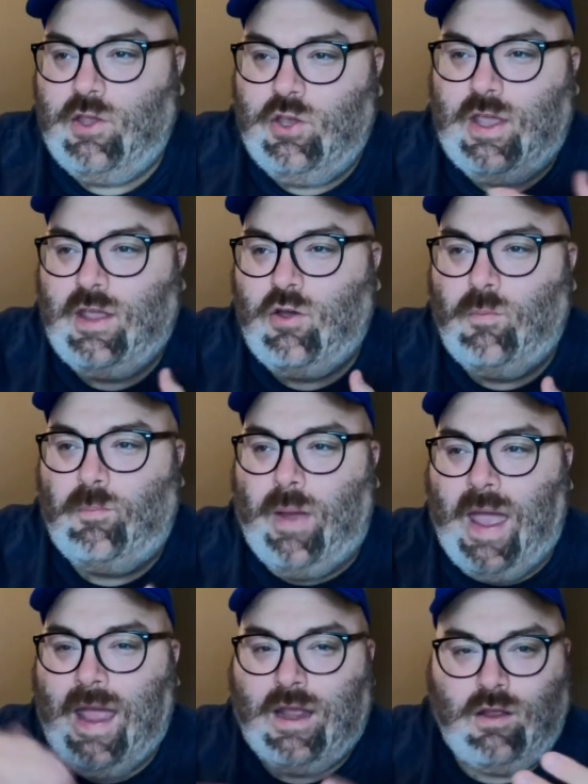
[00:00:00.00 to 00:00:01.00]
You can't go
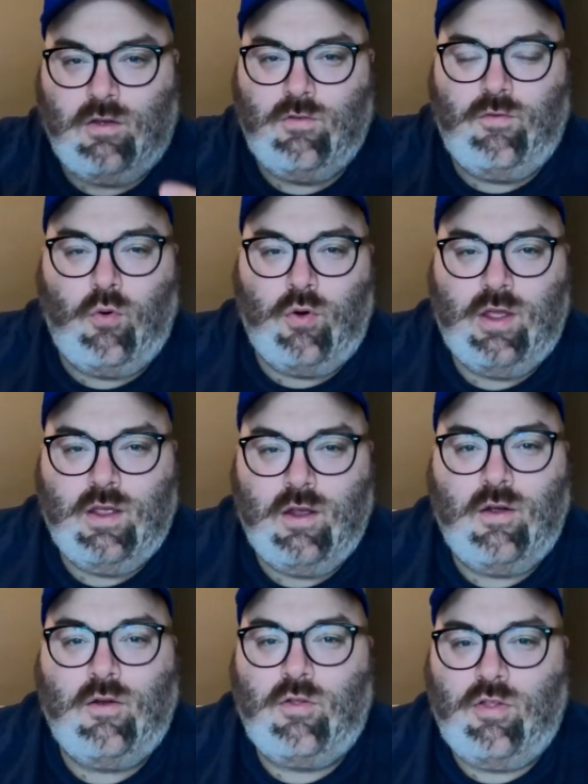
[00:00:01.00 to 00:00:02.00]
back 40
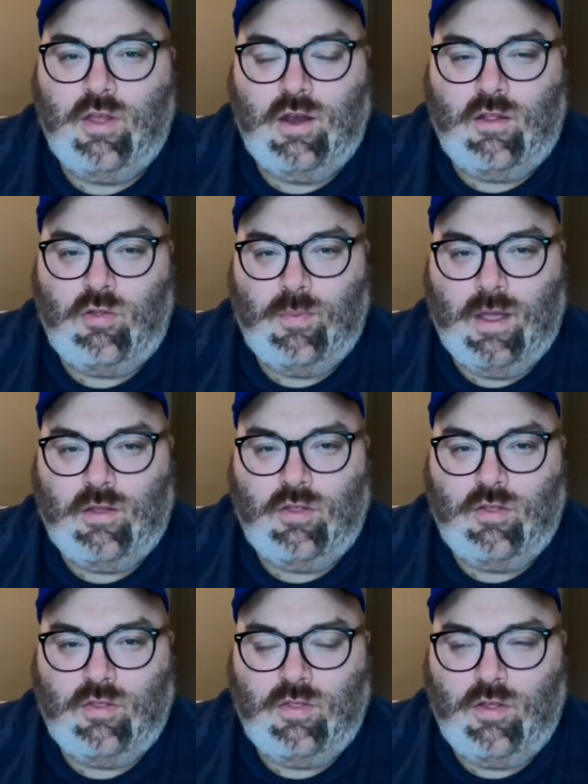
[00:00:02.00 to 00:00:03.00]
years and
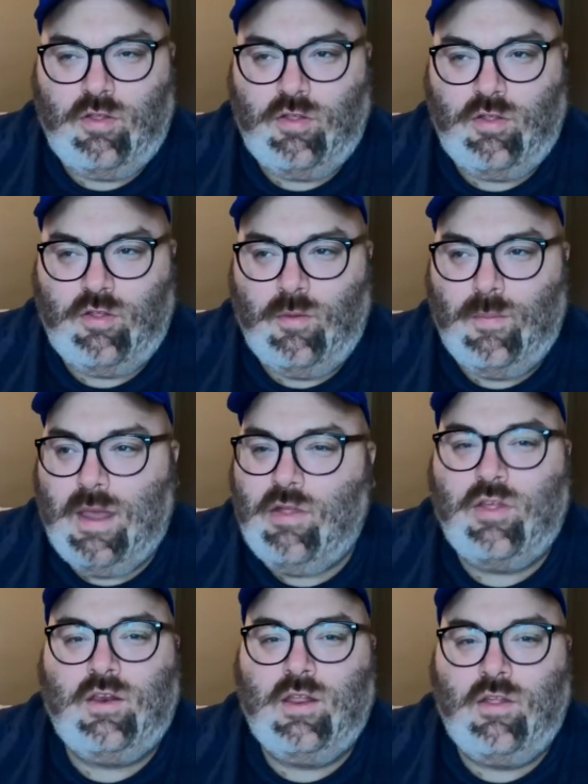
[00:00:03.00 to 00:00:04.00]
expect this
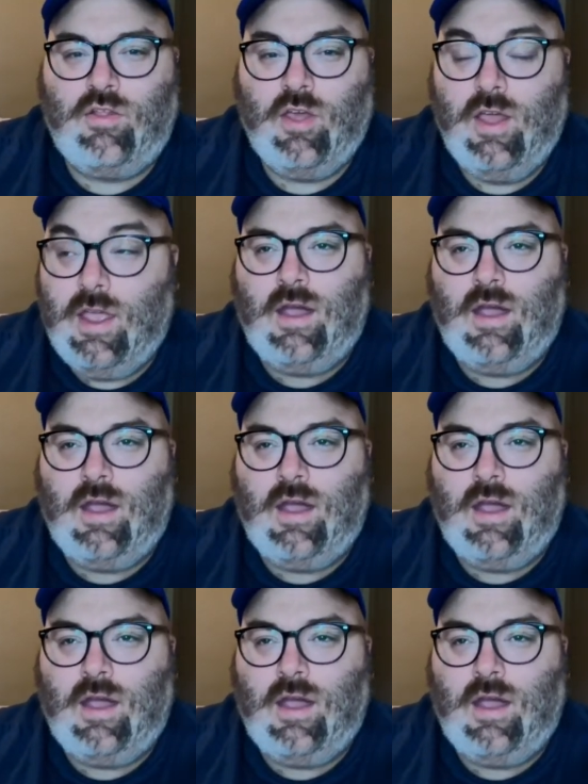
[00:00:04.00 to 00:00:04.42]
amazingness.